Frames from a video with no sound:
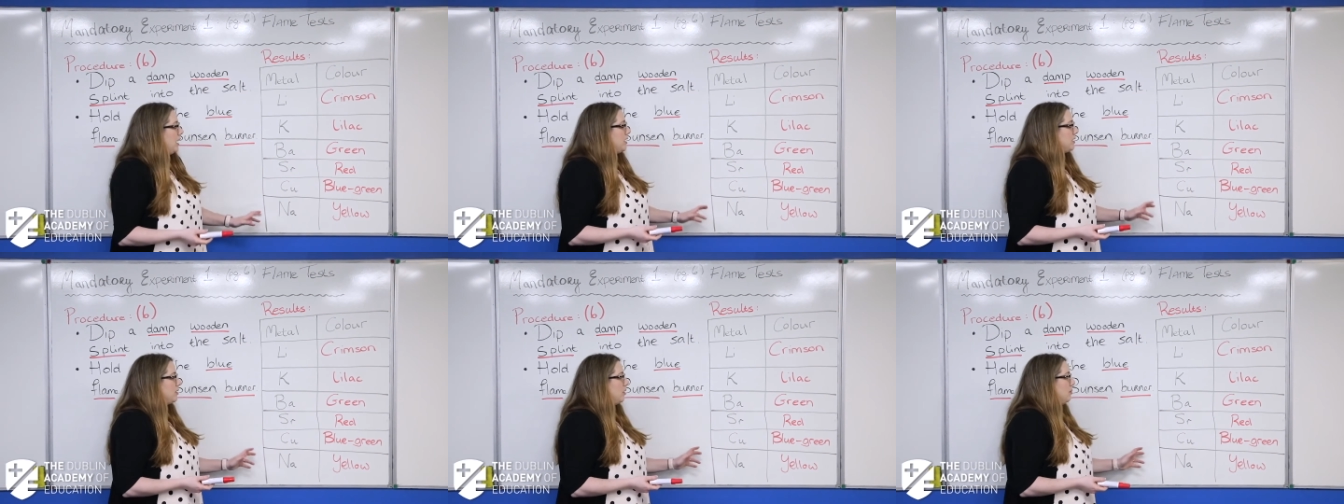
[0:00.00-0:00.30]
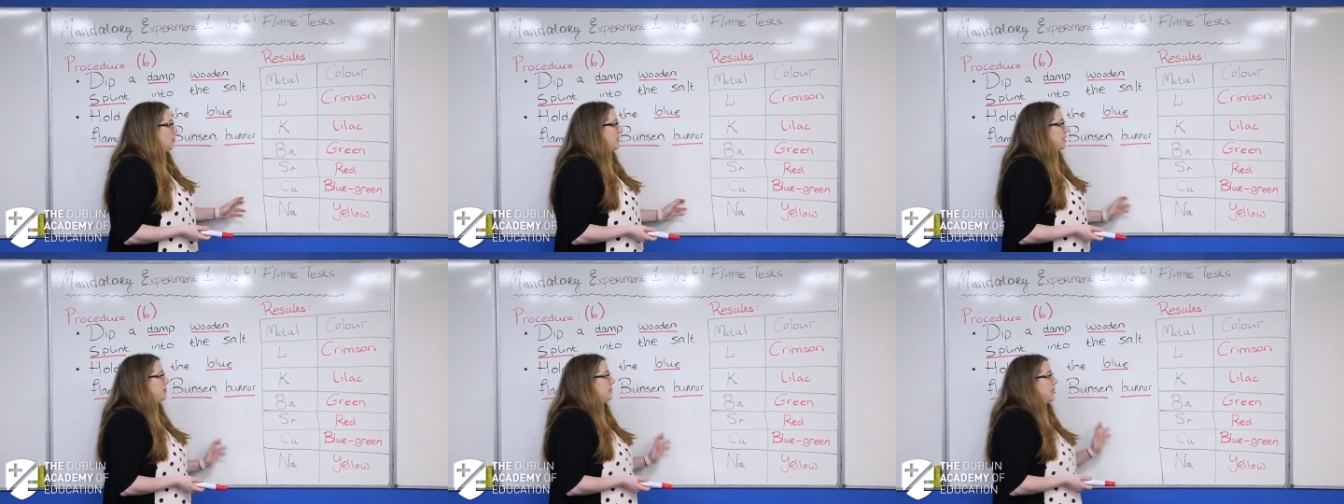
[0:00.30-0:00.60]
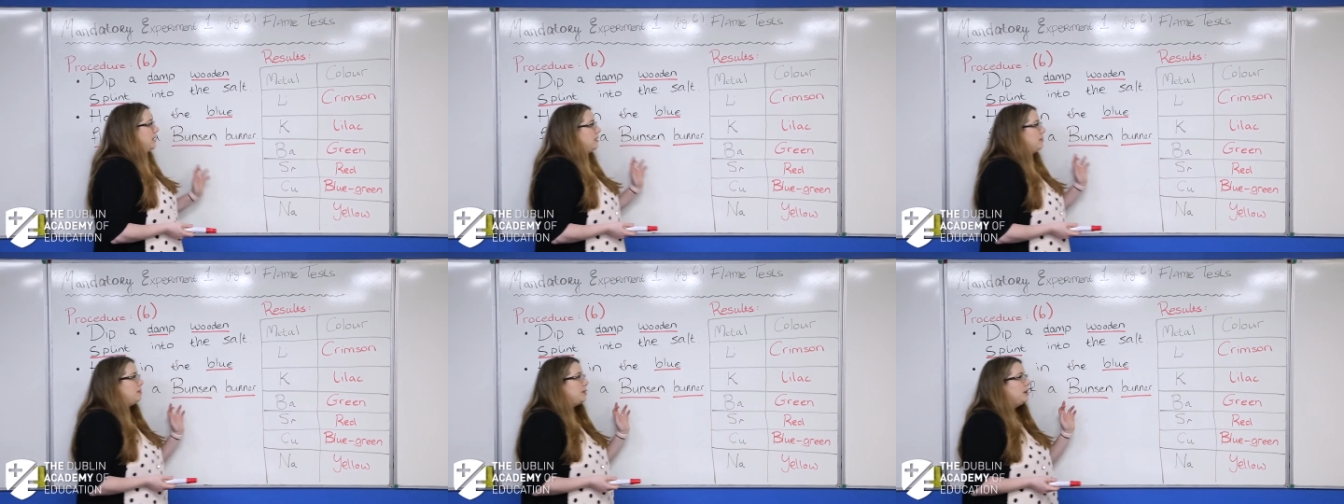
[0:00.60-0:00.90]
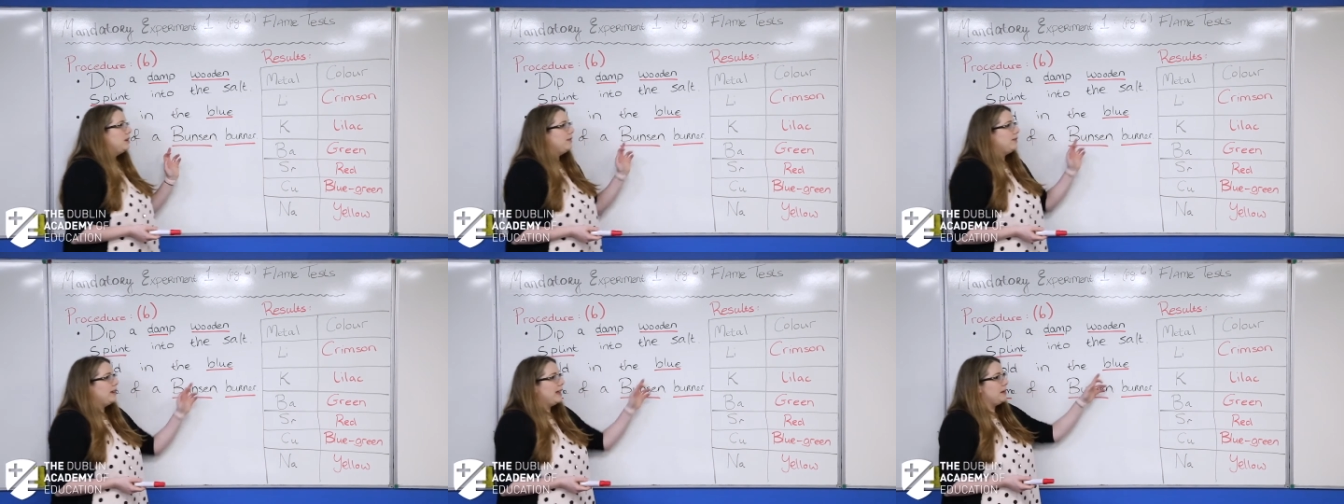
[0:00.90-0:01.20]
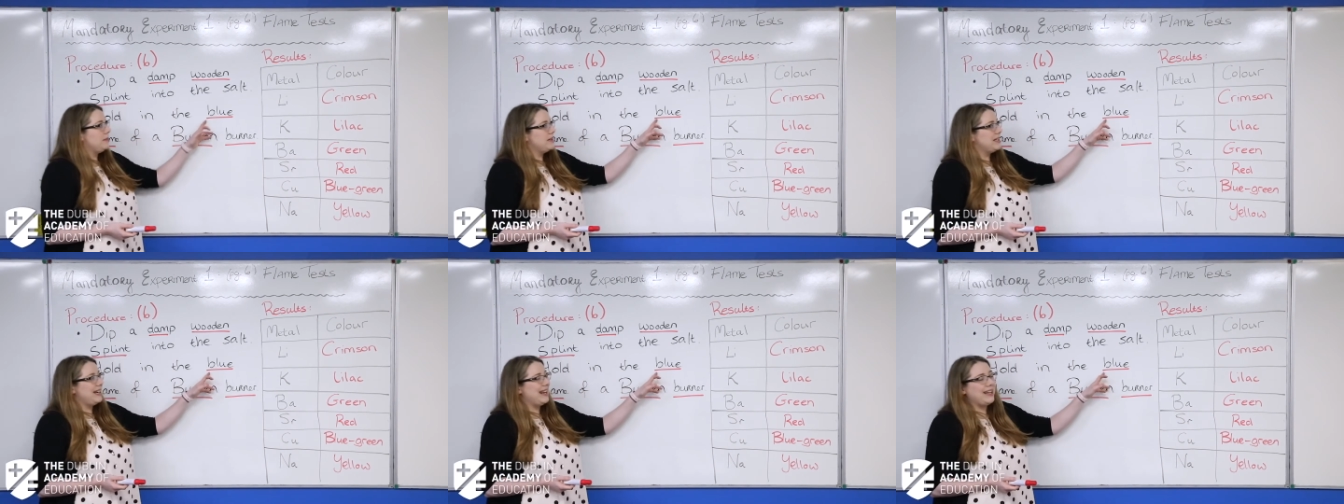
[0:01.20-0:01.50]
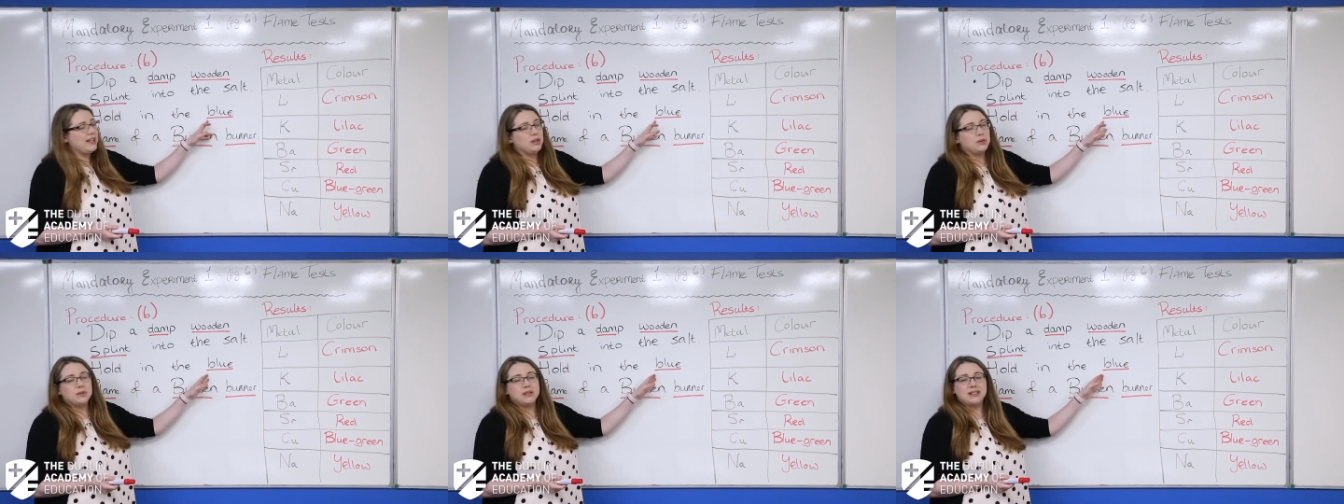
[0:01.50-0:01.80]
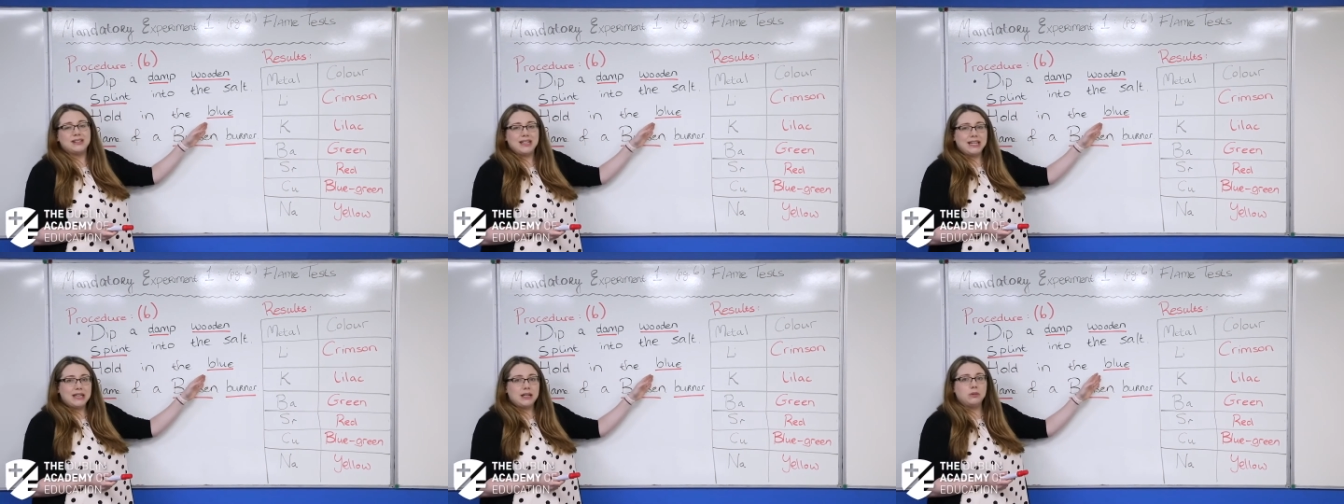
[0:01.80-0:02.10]
So it must be in the blue flame to let you
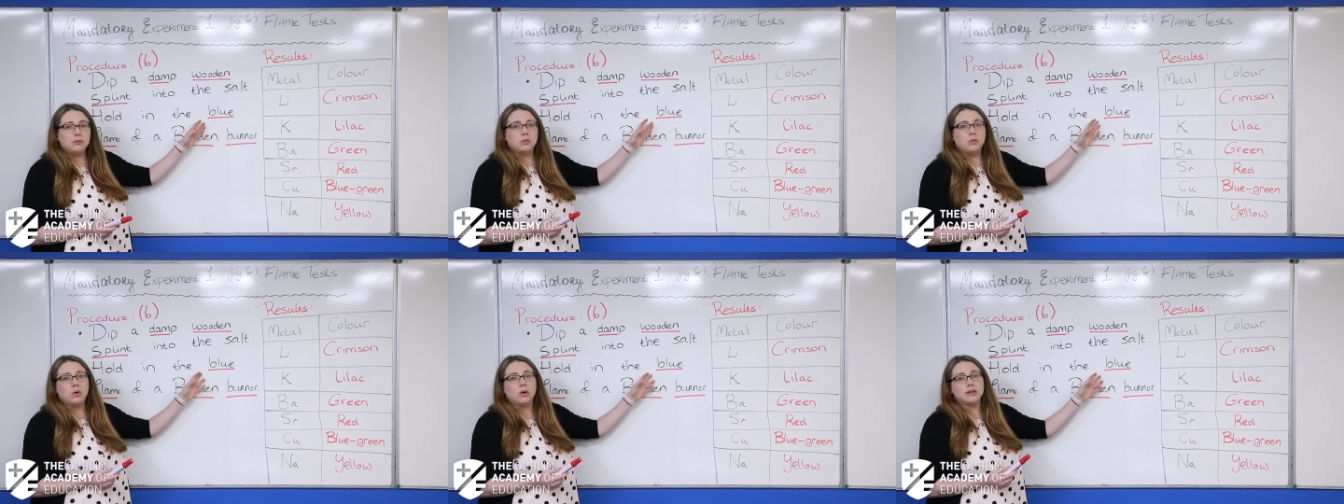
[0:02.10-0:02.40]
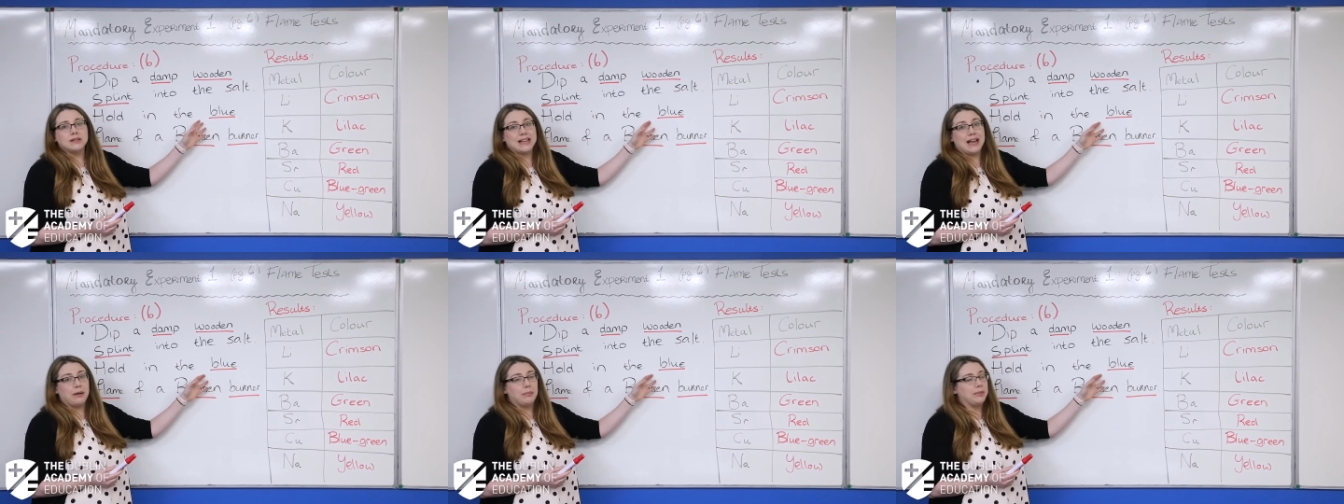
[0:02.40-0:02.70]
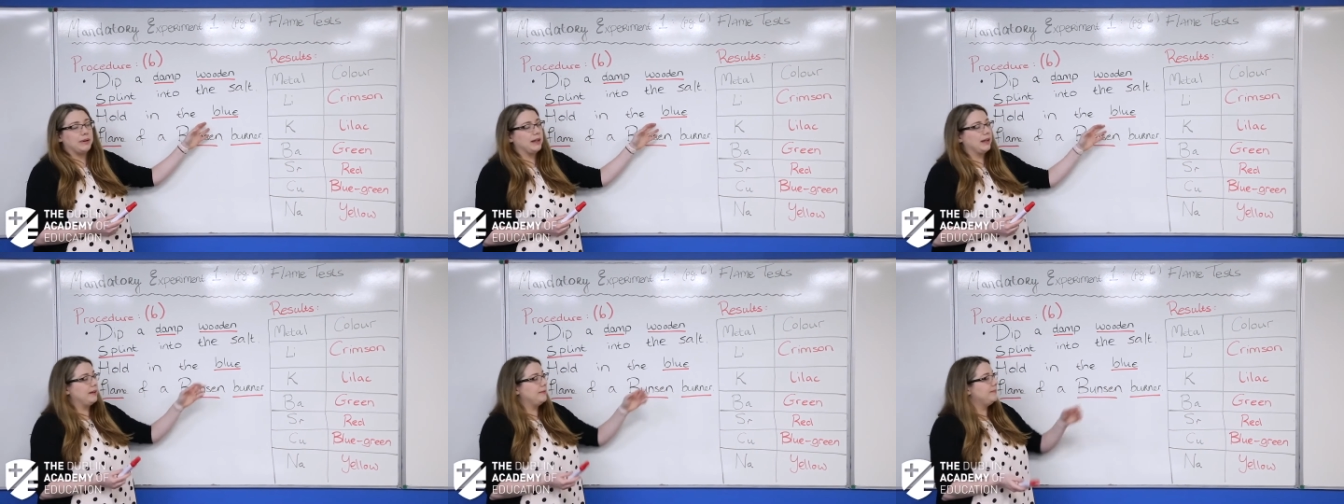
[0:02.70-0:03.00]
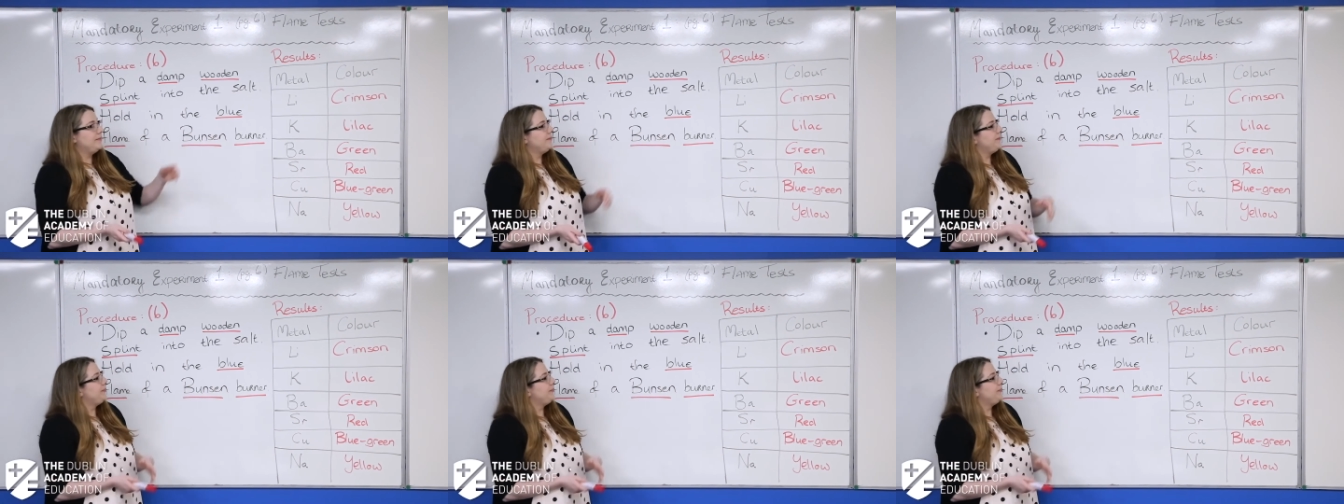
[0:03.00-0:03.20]
see what's happening.